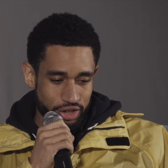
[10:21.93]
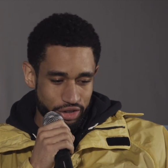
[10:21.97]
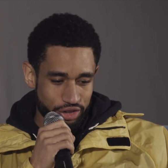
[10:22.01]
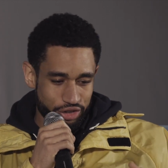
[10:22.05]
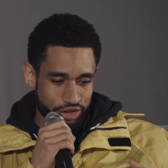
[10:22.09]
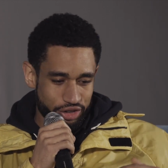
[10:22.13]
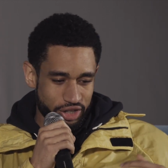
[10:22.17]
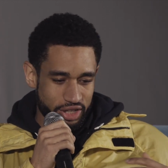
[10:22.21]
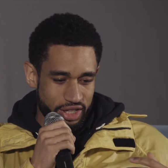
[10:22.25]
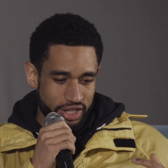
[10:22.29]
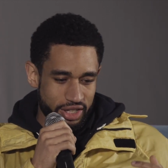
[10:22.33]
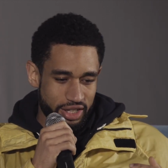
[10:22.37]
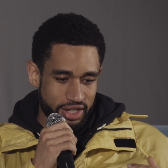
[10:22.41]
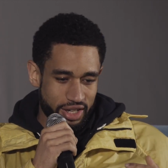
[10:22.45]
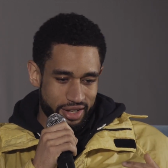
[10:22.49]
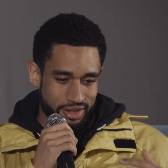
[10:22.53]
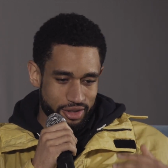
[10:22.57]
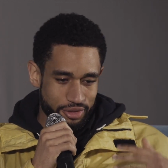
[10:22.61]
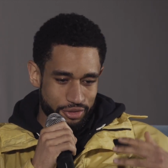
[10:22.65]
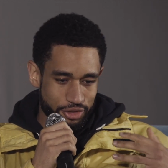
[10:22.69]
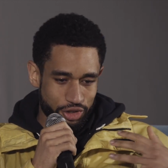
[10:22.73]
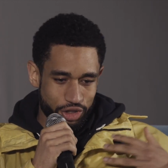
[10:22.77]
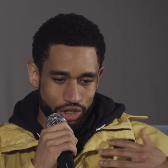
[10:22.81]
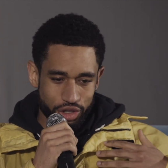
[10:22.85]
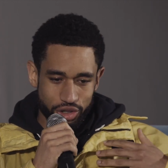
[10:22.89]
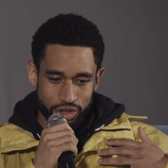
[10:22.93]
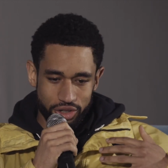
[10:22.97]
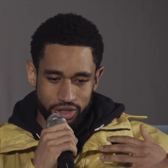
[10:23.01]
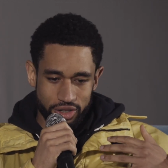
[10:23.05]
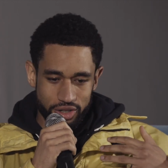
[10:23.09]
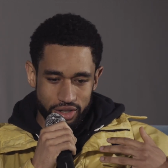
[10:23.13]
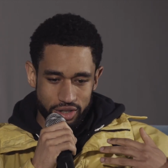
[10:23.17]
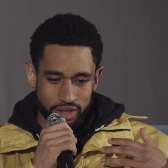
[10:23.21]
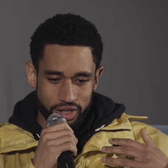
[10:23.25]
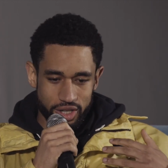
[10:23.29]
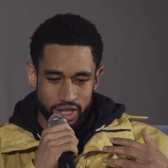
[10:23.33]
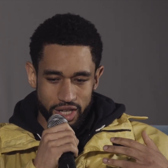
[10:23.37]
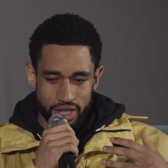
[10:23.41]
she kind of
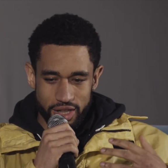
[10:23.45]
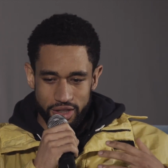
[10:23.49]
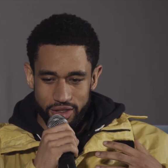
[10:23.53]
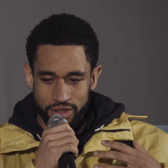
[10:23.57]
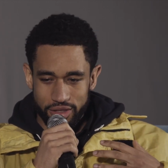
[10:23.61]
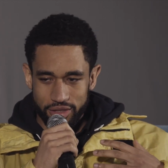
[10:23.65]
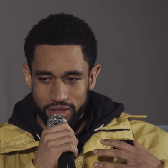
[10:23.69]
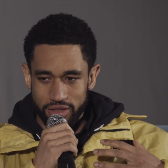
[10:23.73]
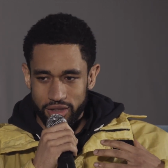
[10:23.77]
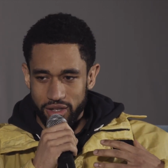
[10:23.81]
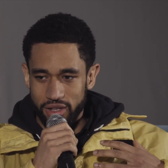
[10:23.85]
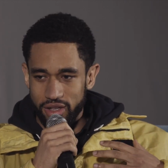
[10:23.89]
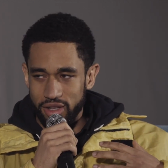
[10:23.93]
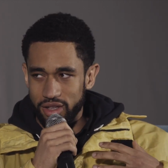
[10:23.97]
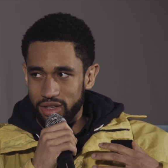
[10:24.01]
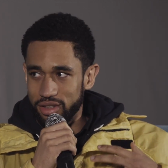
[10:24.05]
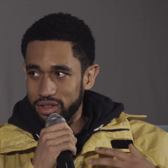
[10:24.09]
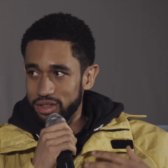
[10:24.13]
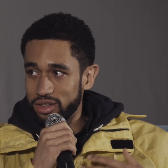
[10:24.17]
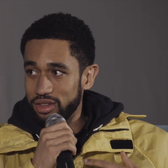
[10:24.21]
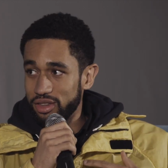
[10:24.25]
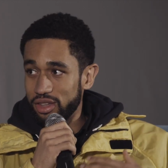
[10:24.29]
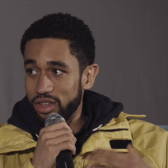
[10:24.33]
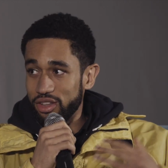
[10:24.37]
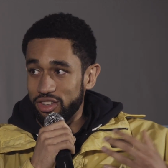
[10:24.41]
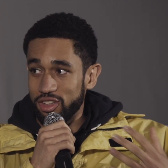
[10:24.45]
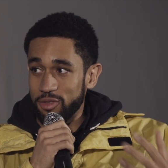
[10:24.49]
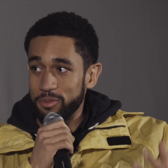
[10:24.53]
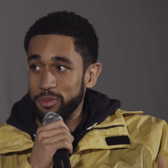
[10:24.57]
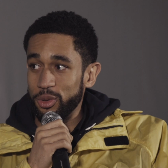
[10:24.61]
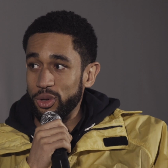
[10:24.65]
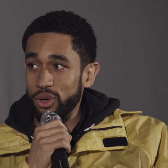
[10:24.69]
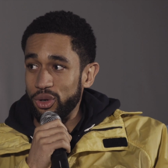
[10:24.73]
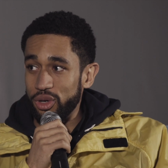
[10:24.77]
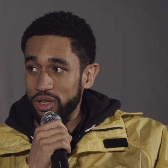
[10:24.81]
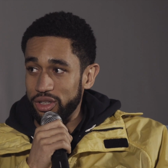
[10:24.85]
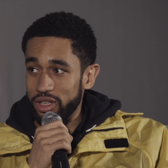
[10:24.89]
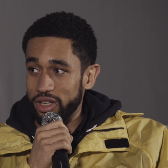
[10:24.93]
took the
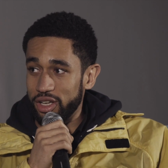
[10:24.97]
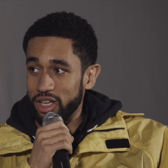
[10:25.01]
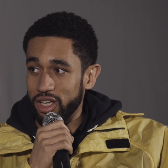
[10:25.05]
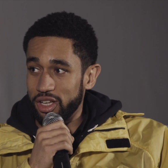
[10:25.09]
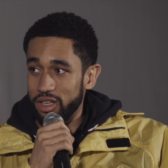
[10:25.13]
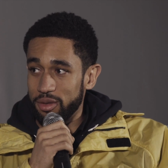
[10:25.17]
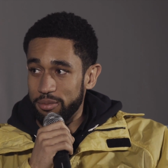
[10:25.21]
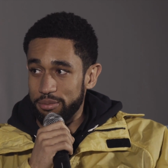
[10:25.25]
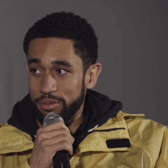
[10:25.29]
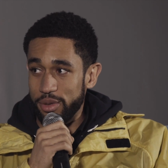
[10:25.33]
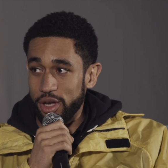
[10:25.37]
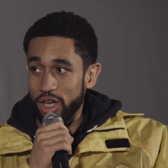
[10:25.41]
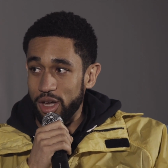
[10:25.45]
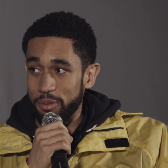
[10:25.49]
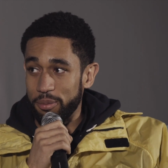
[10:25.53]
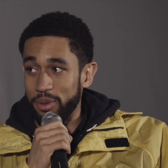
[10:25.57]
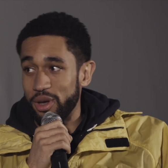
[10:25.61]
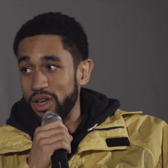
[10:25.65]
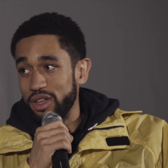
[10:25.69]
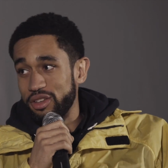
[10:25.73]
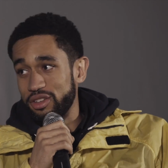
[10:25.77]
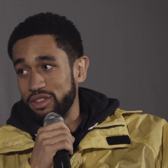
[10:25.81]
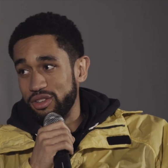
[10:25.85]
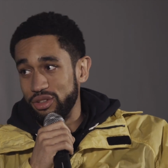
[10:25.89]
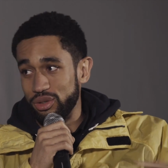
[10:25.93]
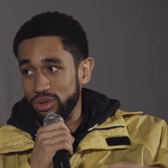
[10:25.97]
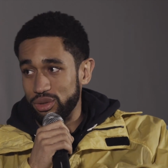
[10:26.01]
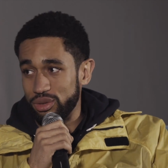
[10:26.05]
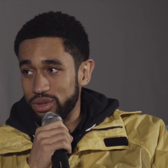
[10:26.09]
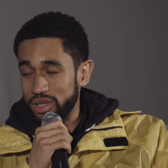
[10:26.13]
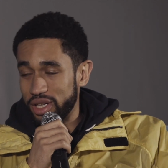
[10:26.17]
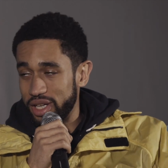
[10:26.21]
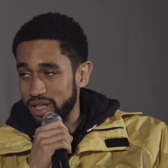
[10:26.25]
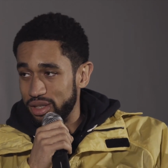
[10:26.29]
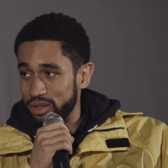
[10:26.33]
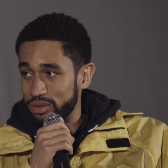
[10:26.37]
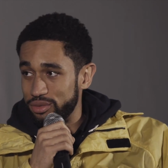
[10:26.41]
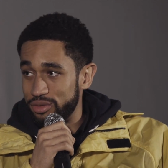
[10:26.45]
sport and her personal
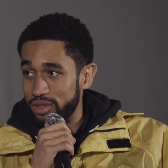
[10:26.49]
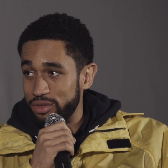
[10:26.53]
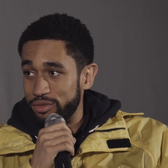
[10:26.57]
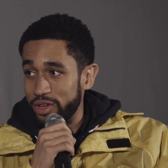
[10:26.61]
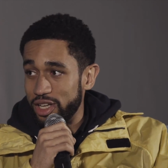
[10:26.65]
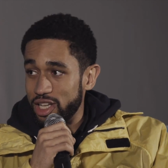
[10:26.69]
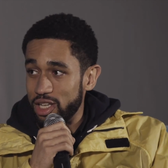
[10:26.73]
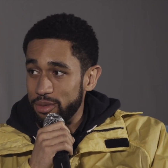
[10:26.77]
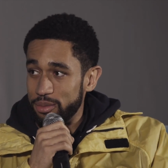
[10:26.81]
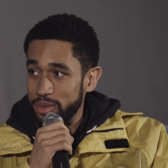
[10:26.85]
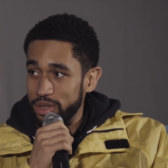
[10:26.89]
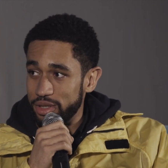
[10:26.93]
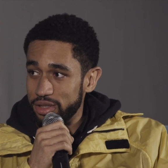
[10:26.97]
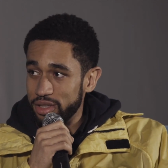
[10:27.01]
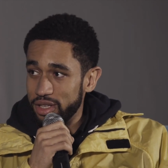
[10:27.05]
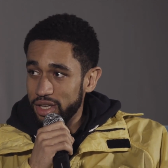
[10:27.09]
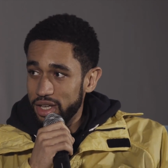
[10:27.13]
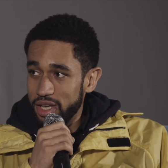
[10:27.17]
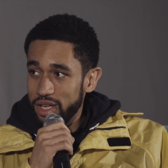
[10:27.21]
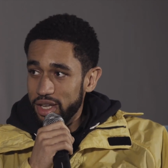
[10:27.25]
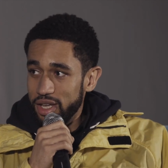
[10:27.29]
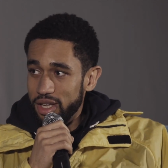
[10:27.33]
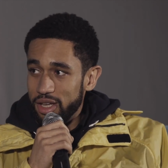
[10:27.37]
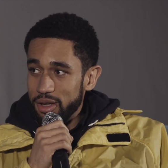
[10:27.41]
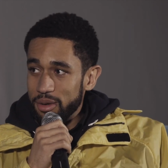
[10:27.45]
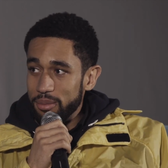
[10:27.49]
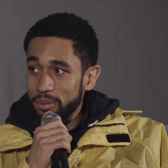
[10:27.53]
kind of development